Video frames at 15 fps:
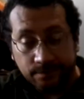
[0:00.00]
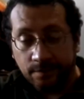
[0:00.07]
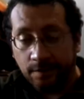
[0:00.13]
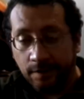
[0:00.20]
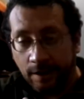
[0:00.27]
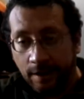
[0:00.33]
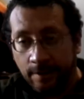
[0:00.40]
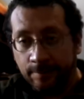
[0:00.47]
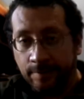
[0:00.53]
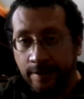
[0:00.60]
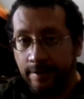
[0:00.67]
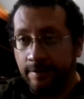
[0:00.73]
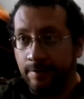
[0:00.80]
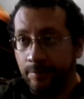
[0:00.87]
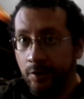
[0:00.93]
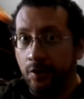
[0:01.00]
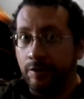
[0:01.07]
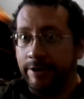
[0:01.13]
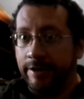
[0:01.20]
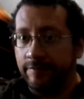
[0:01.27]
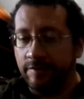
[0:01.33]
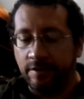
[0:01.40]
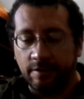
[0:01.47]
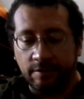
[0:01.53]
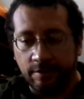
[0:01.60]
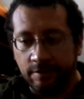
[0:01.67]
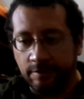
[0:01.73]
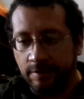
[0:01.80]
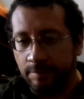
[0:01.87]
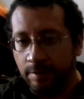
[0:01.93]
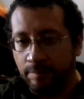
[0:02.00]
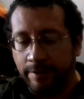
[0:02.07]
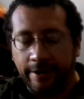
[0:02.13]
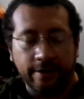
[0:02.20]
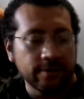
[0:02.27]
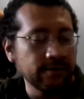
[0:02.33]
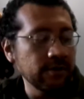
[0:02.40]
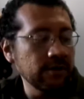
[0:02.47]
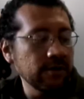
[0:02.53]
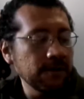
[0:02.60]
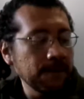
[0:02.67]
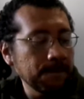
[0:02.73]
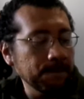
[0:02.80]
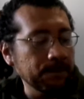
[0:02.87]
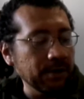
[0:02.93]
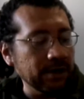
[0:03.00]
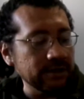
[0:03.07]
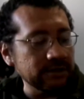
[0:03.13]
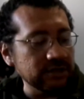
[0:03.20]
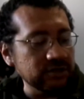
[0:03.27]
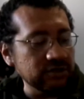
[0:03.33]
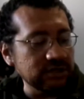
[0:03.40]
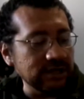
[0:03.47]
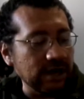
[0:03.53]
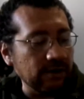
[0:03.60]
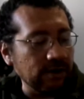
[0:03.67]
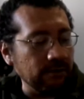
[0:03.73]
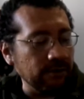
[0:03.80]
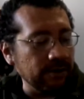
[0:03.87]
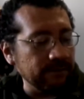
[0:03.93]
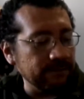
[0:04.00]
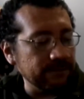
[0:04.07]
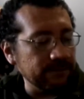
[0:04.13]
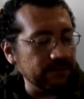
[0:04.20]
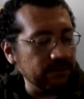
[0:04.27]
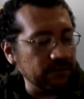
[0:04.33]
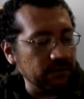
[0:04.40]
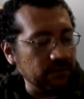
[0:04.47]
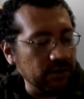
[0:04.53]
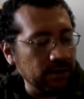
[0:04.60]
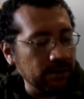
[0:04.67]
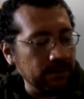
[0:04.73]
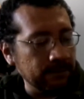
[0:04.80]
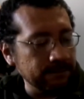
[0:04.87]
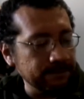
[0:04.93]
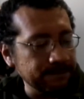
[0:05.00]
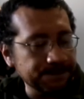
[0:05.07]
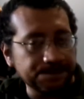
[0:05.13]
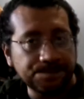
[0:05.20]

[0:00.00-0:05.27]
Okay, I'm an okay singer. Give me a break. But did you see how I went from